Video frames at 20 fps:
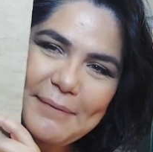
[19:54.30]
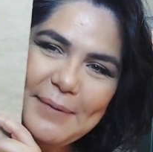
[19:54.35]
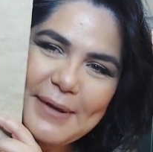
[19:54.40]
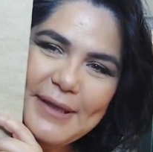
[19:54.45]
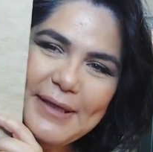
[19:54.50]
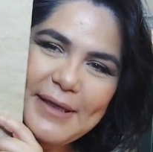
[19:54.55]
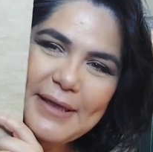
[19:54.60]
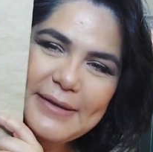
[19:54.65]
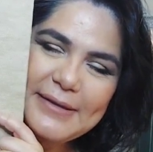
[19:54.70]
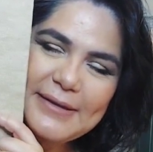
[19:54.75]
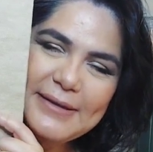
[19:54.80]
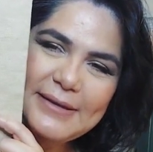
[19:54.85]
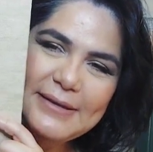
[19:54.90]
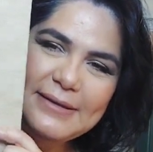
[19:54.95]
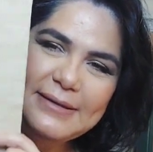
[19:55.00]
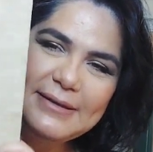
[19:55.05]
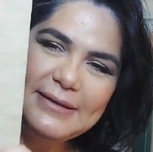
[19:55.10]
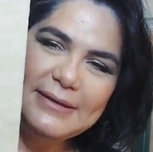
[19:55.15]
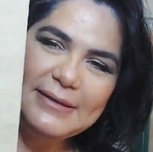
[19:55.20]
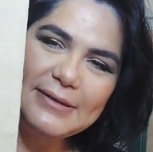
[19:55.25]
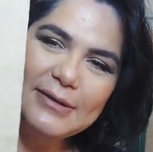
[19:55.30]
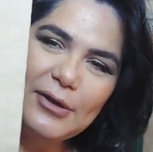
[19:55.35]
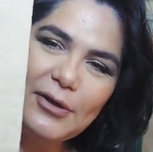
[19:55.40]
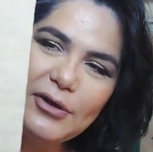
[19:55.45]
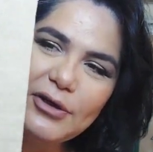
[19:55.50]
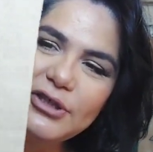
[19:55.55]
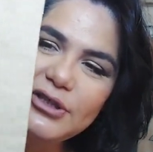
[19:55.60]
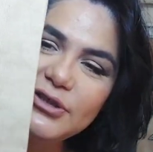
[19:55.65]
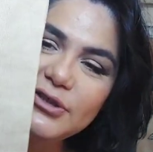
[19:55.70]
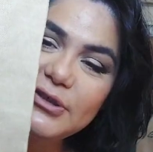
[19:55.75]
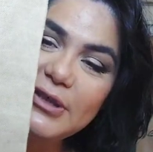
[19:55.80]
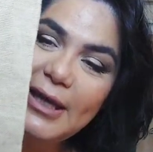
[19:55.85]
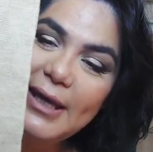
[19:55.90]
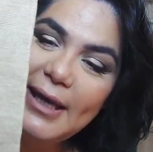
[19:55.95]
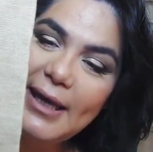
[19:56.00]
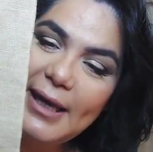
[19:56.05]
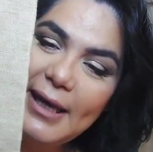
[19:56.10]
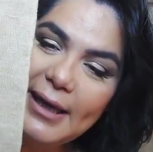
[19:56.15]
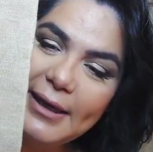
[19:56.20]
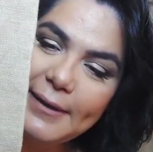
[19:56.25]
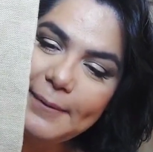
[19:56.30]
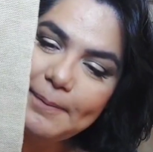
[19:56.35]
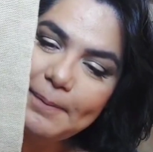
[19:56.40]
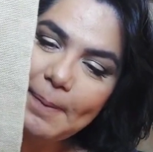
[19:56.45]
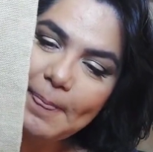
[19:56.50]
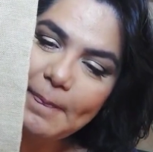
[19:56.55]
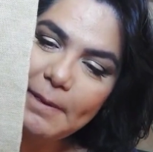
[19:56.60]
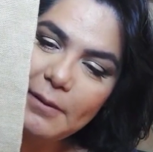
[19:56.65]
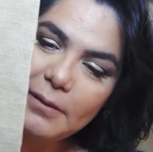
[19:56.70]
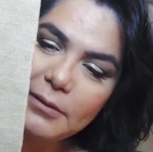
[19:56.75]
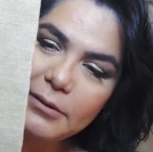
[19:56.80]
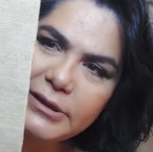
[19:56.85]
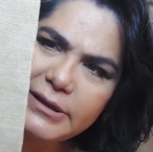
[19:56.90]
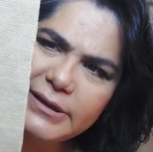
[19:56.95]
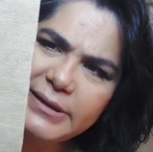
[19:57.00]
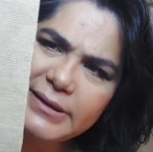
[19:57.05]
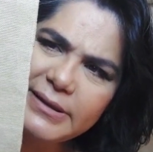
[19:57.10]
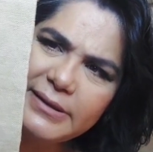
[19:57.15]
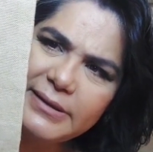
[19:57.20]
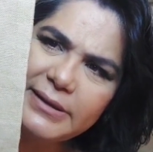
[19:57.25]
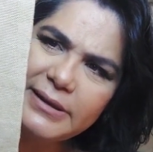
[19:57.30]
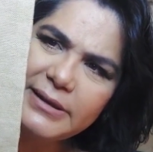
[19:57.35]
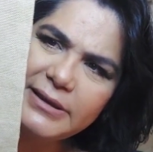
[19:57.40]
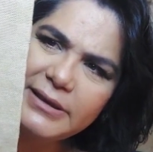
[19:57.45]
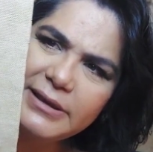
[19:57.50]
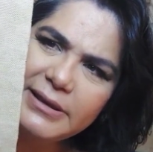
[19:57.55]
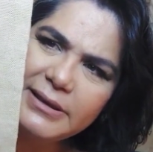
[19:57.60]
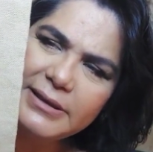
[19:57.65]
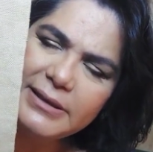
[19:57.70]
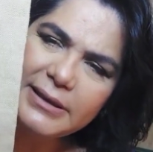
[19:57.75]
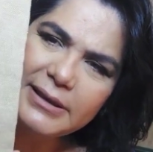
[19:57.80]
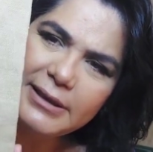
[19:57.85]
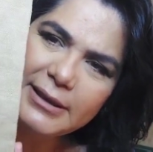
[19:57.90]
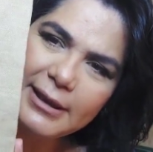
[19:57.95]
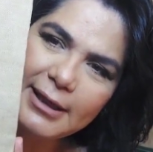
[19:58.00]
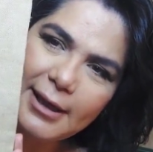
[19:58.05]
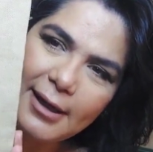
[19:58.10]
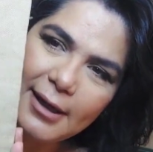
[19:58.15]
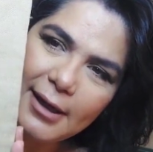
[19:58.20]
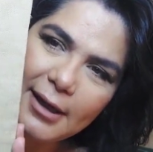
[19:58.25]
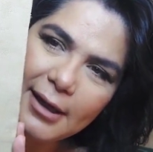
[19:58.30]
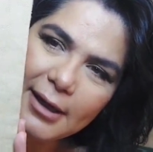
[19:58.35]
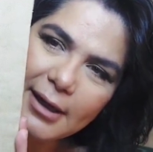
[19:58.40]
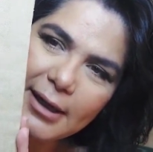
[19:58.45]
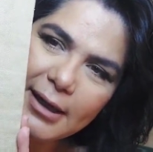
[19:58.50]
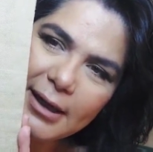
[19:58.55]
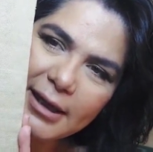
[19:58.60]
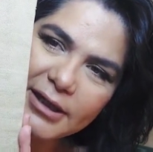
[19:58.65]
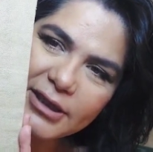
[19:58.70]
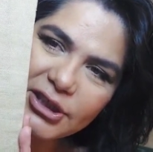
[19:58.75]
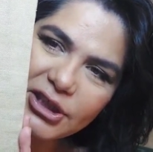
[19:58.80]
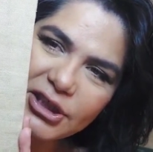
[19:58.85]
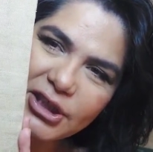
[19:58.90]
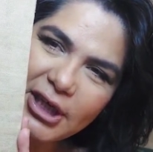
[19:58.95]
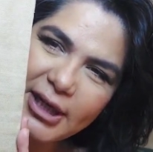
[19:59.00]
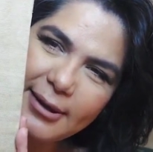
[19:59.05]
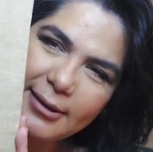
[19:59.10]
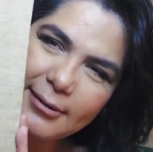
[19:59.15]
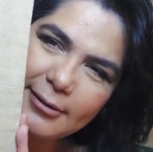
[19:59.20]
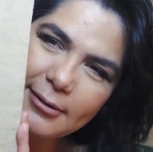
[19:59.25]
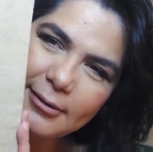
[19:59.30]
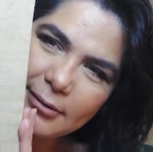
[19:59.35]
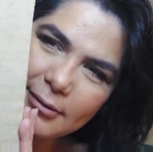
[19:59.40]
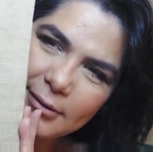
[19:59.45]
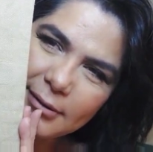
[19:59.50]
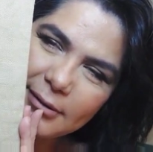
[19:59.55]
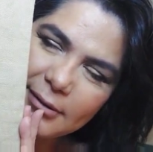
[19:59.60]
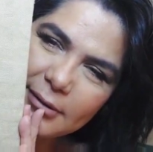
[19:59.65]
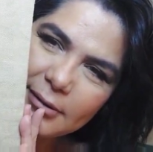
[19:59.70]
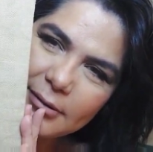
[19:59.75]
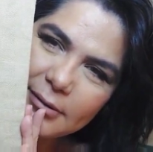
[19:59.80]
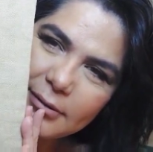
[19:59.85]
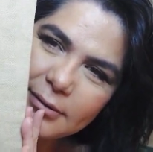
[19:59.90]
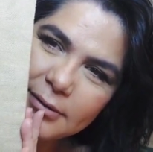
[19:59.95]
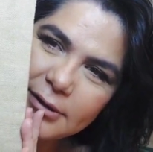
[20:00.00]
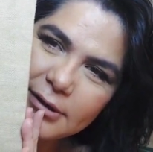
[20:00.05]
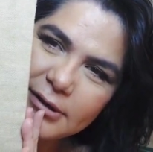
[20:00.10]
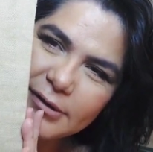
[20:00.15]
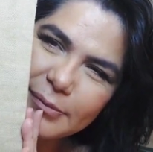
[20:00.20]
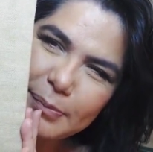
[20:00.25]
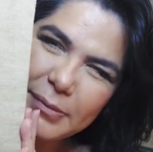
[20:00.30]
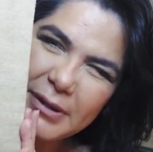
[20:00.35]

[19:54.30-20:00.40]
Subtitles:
but yeah, she's gorgeous, and she's stitched in a cachelle. It's